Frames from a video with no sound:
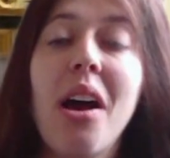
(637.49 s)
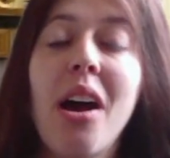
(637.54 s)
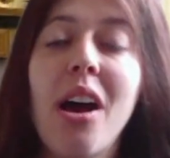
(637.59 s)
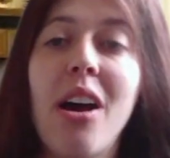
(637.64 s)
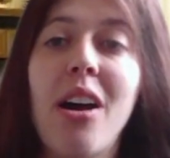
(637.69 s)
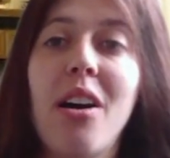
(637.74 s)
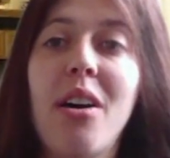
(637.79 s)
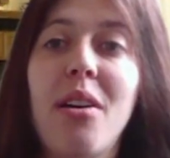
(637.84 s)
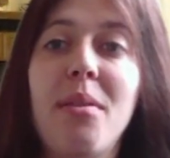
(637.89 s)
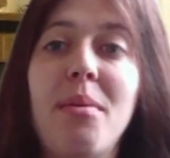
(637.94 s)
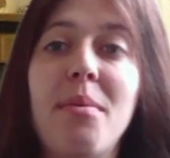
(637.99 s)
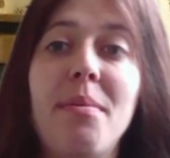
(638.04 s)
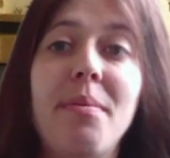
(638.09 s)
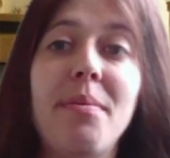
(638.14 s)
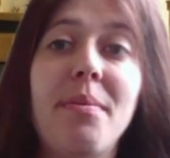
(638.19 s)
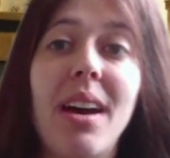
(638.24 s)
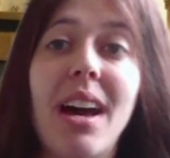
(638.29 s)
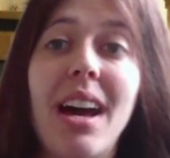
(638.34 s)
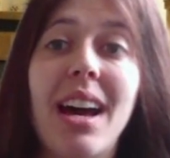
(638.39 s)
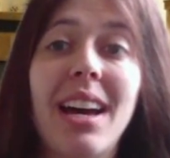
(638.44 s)

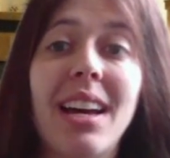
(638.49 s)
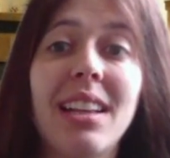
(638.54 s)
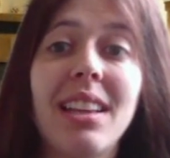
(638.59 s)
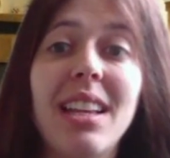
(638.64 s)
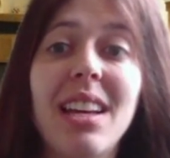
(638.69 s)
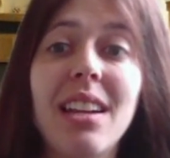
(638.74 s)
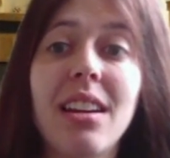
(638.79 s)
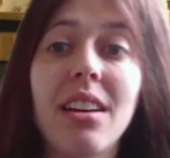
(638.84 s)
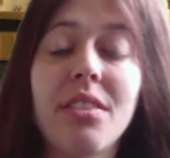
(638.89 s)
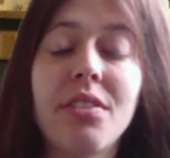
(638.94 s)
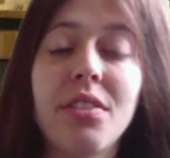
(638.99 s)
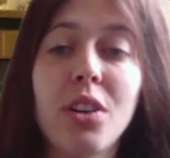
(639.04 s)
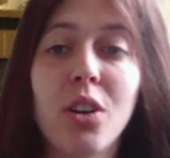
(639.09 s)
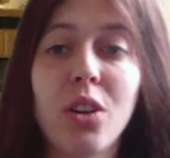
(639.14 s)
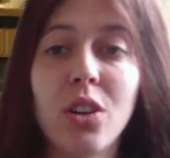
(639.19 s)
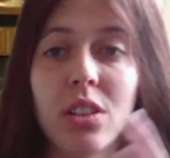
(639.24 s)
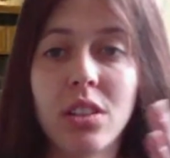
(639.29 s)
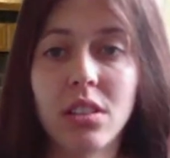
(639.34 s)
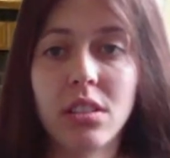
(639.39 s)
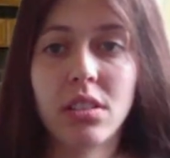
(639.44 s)
Um, and then I've
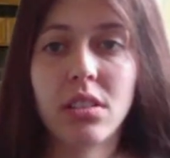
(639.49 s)
got